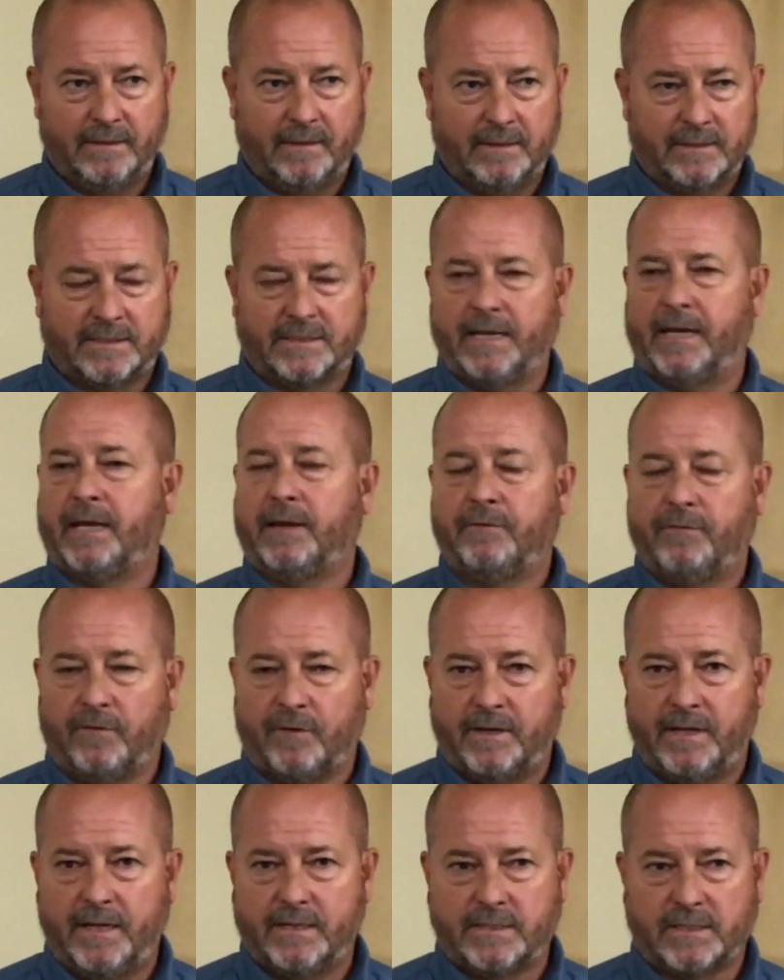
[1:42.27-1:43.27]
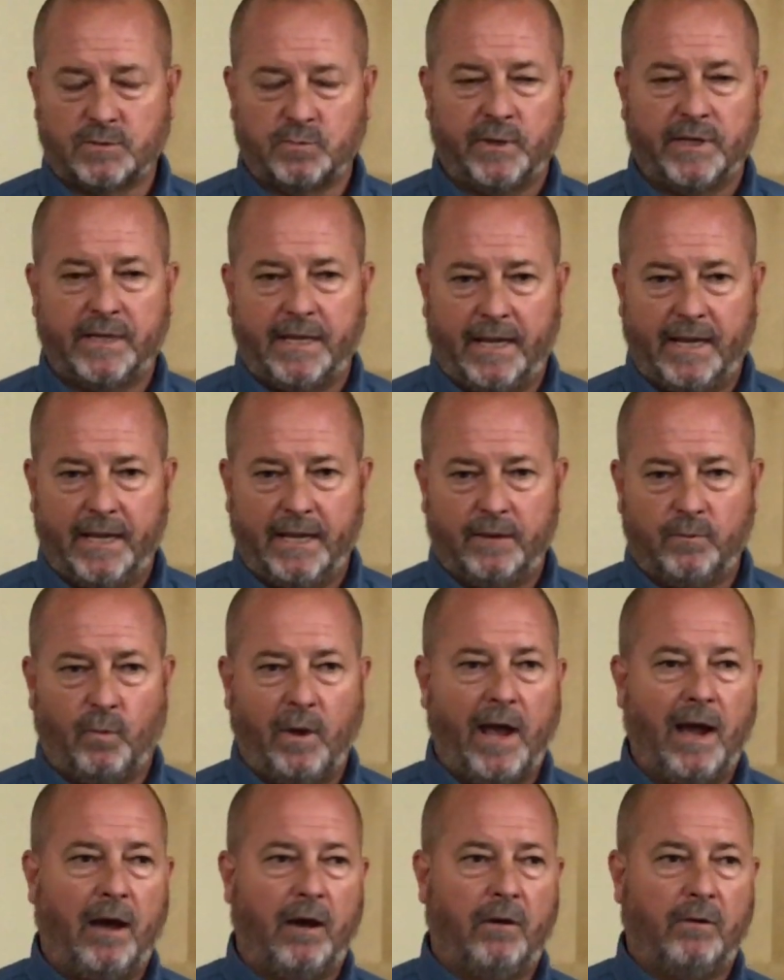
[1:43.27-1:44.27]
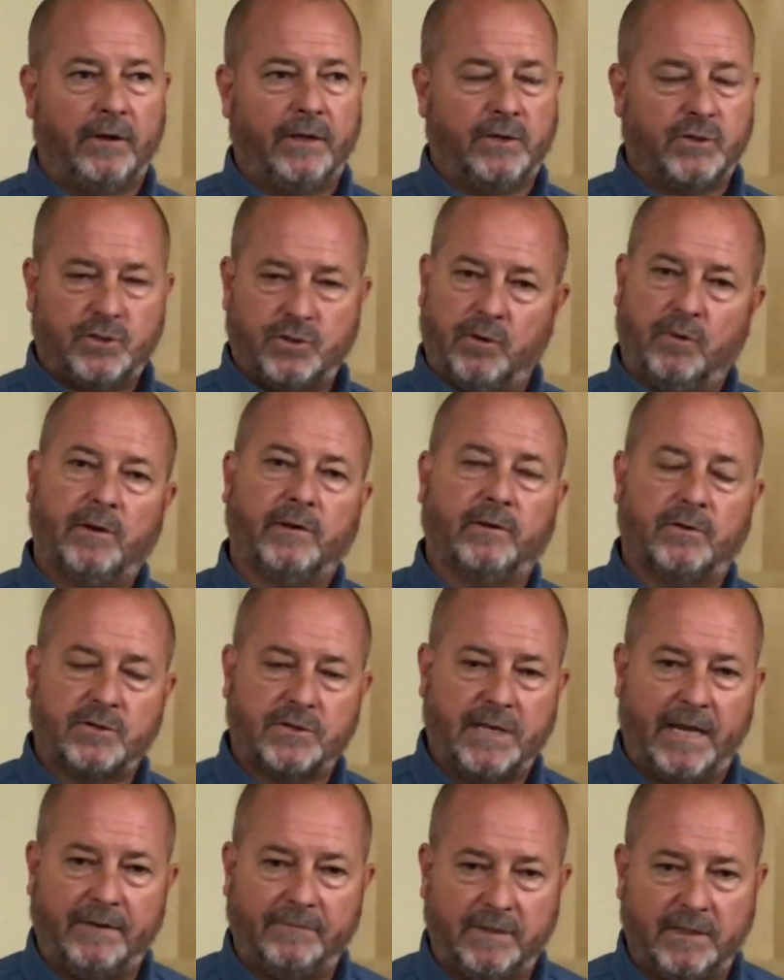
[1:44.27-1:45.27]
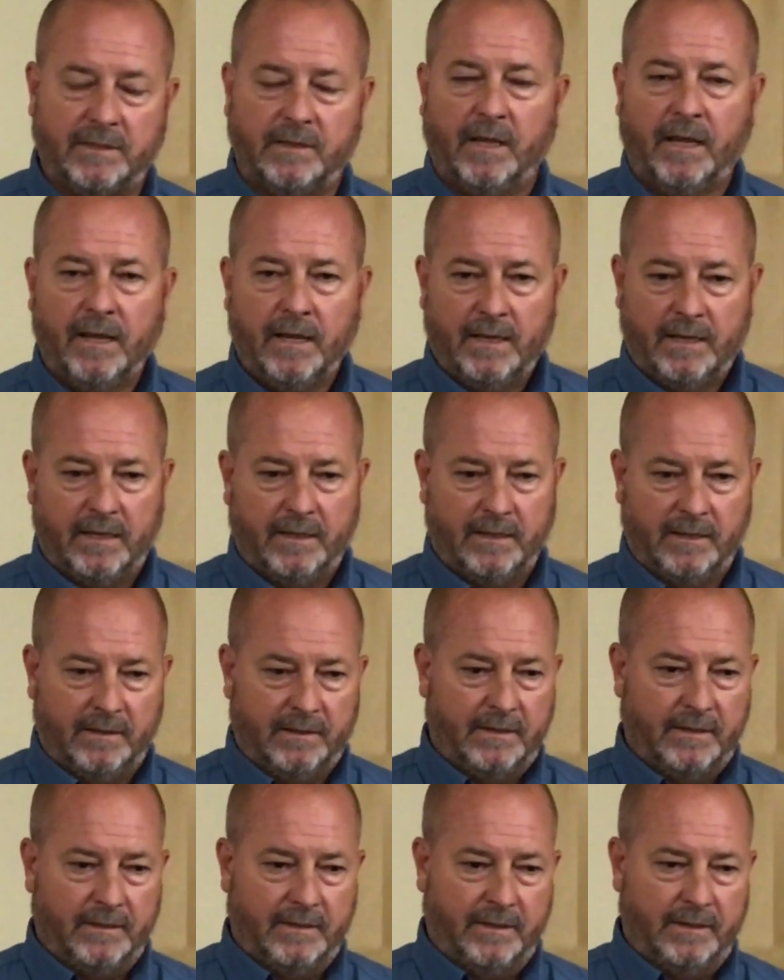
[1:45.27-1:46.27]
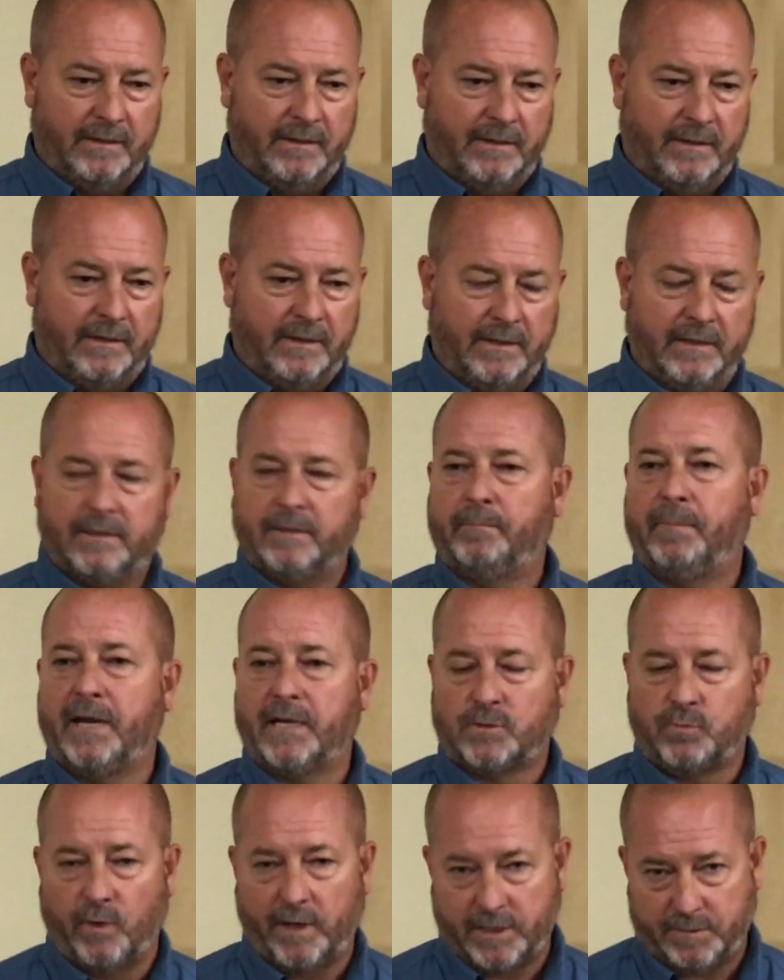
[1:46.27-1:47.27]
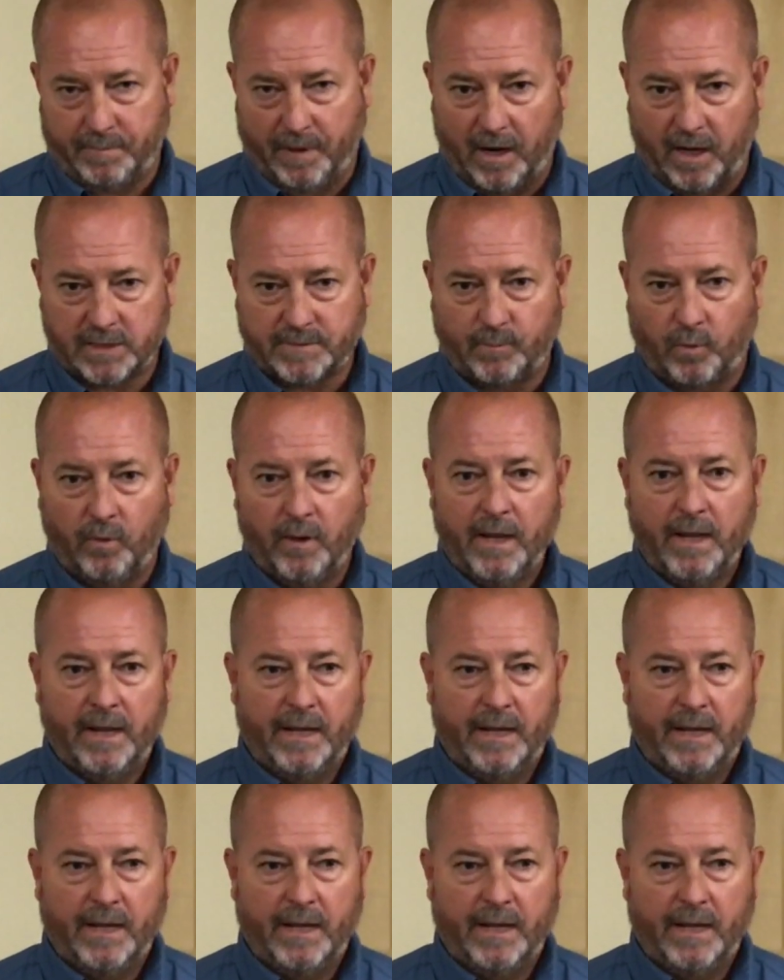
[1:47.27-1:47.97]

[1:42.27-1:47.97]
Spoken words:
setting for kids as we can while ensuring their safety in the best ways possible.